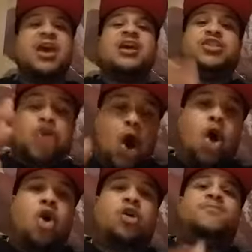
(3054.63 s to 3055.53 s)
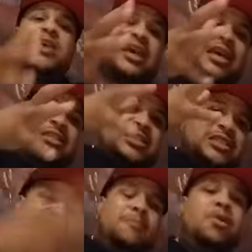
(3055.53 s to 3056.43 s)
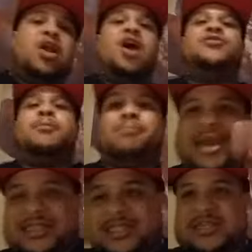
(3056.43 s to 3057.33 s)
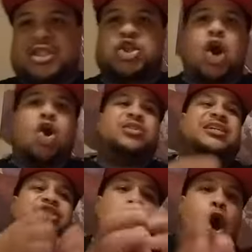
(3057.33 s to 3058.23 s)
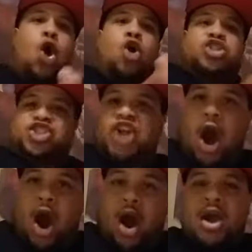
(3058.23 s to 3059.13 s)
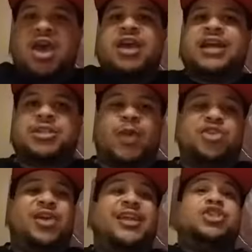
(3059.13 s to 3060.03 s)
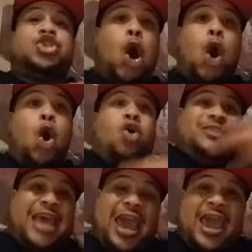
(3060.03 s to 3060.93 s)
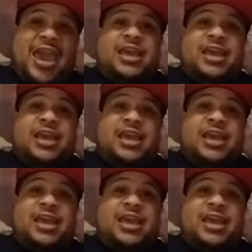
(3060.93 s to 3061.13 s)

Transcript: Dogg is a symbol of the Masons. It's called the Dog Star. That's why you got a dog tag.